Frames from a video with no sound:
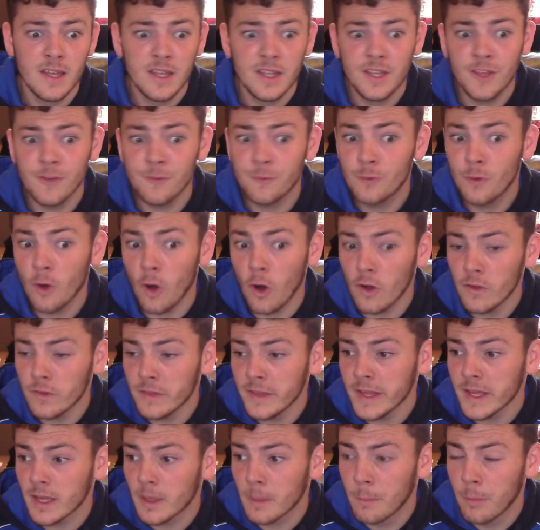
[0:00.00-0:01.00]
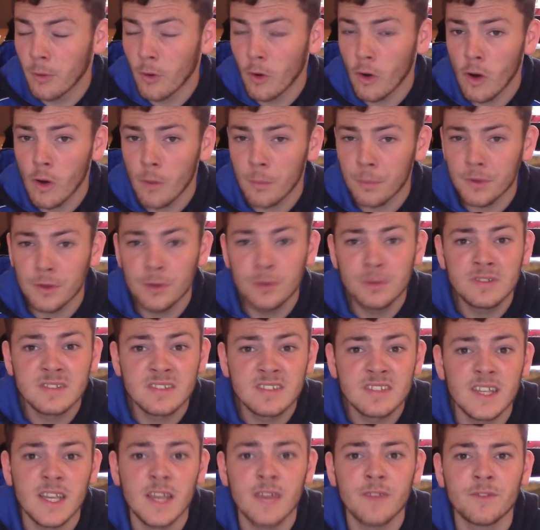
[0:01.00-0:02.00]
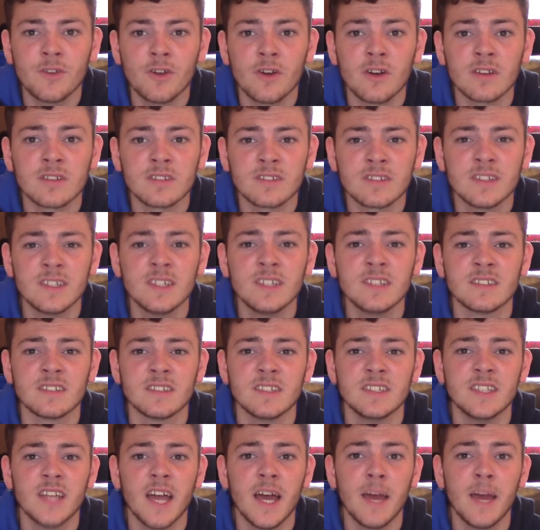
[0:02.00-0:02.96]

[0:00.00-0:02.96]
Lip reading: you've got Nick Pope who saved your season